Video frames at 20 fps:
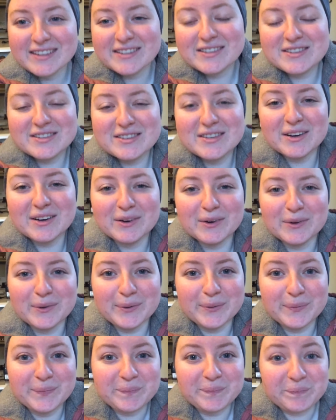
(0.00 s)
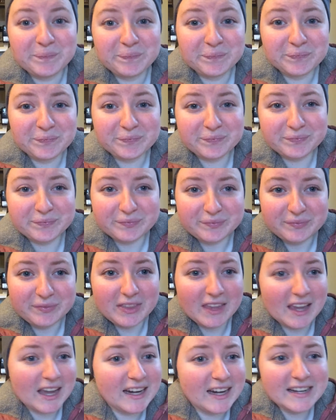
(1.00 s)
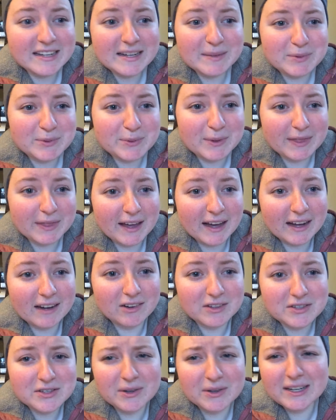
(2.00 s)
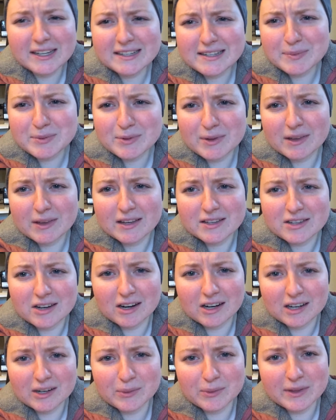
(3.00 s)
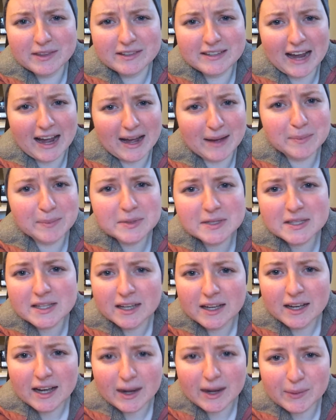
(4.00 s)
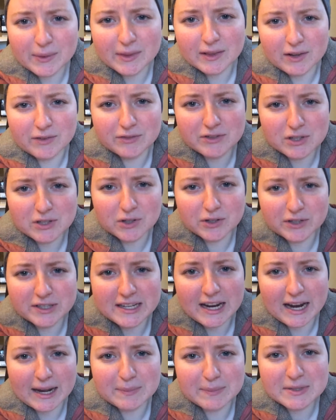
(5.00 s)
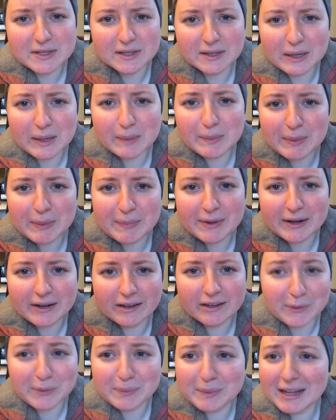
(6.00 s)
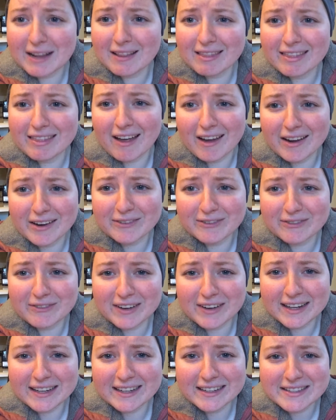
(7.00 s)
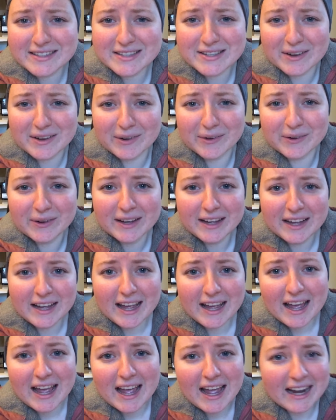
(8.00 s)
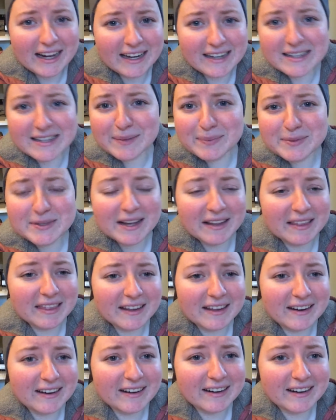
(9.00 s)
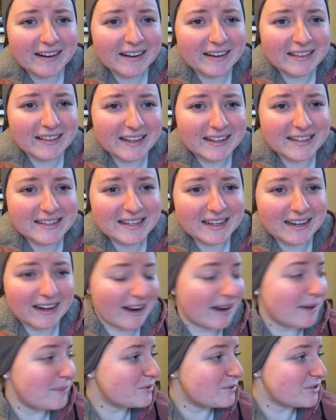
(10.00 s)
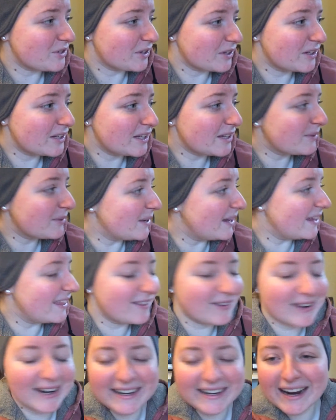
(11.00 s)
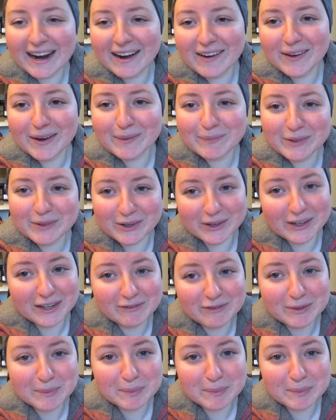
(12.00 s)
So any tips with that? Also, any tips with guitar, with tabs? I would love to learn tabs a little bit better. It would be a lot of fun. So any tips out there, things that I'm struggling with right now? I'm learning